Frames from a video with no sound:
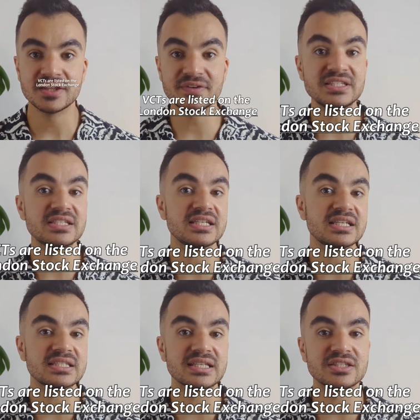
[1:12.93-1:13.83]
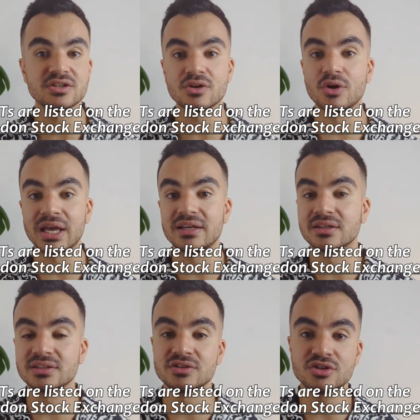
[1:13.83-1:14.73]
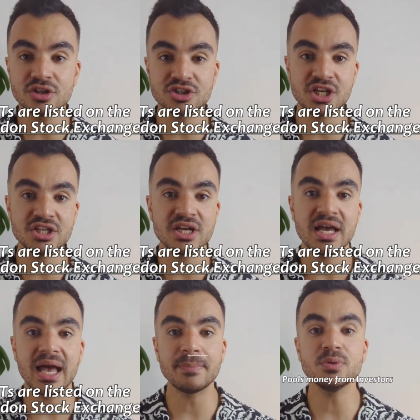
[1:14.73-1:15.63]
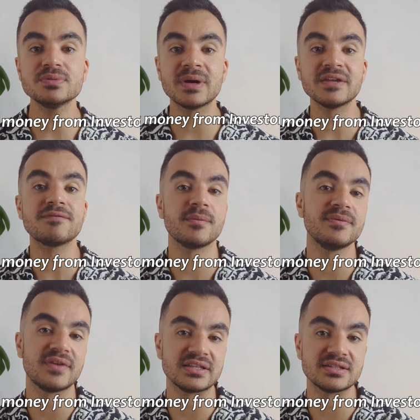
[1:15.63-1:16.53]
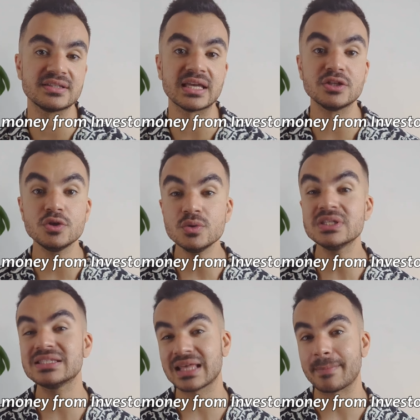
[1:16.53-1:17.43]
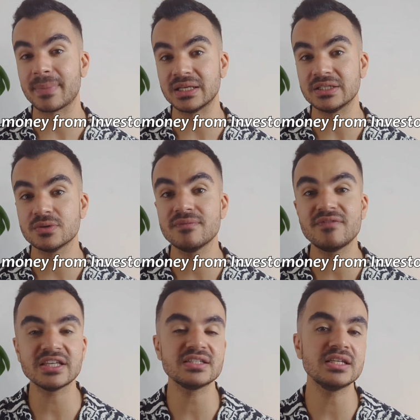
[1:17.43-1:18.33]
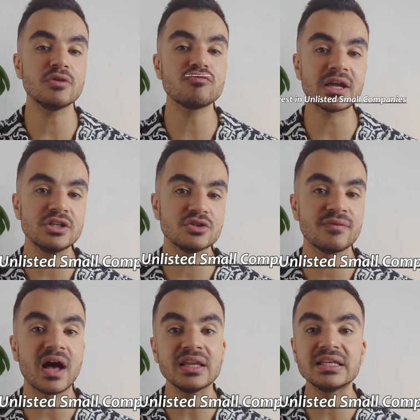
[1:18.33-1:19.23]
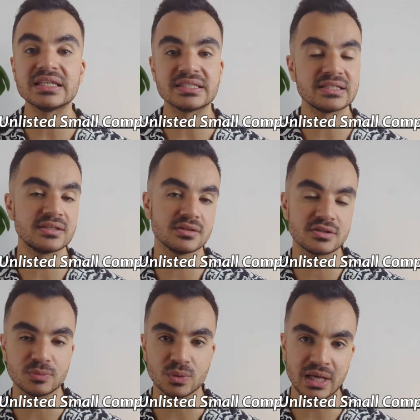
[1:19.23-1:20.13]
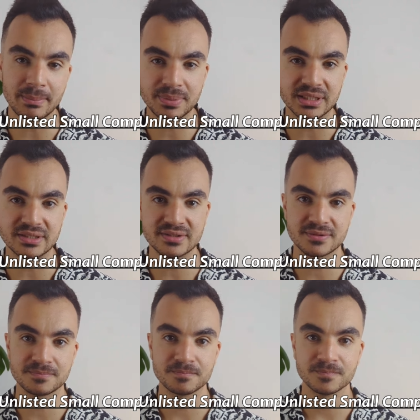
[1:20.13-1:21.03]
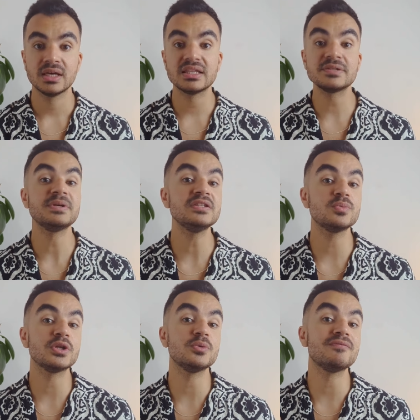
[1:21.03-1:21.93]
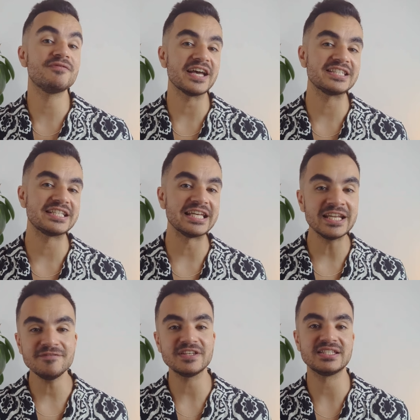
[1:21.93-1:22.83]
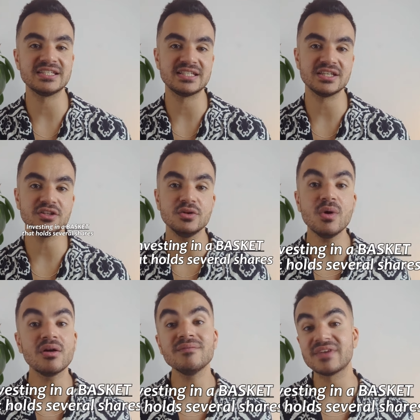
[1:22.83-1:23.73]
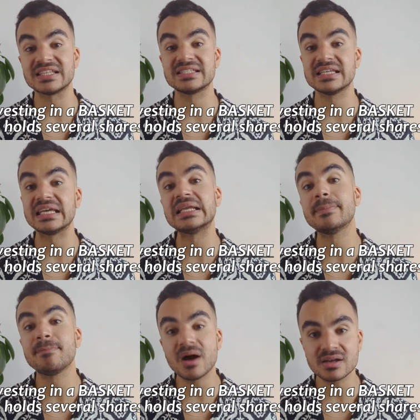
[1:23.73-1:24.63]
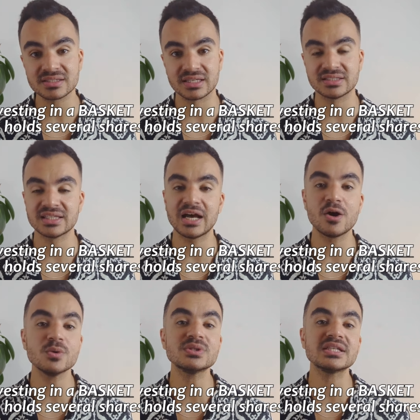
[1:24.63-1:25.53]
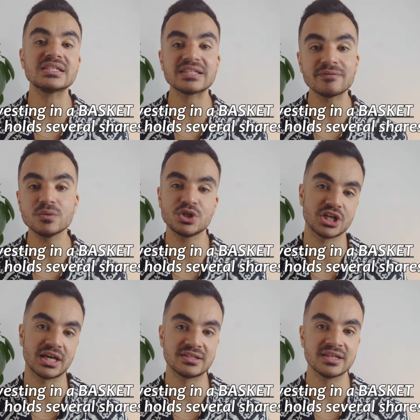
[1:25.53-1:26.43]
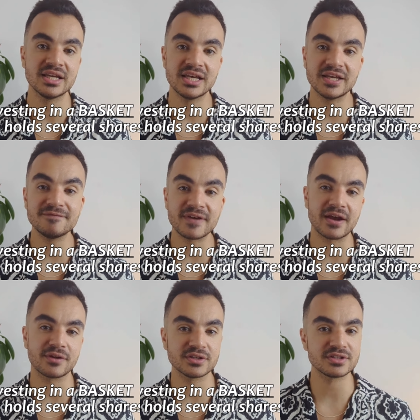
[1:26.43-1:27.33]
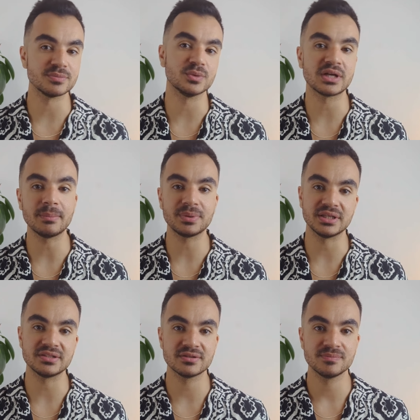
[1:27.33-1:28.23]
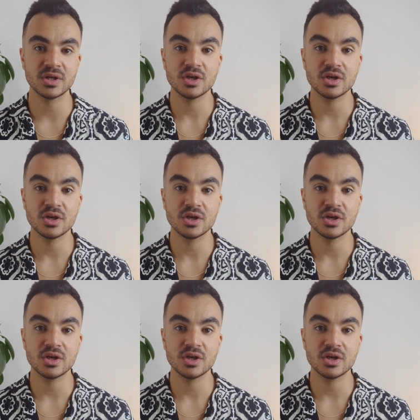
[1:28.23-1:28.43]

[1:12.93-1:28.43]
The VCT is listed on a London Stock Exchange and pulls money from investors and uses that money to invest in a range of unlisted small companies. This means when you invest in a VCT, you are investing in a basket that holds several shares in various small companies.